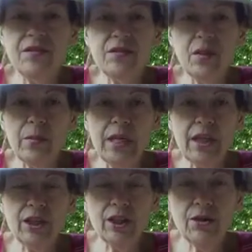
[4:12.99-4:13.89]
so many
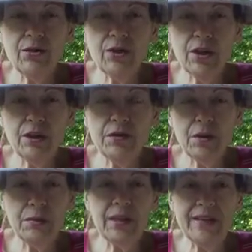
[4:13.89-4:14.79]
clothes all over
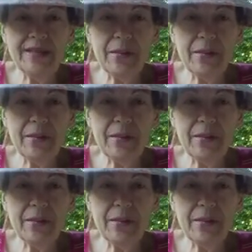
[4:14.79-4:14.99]
the place.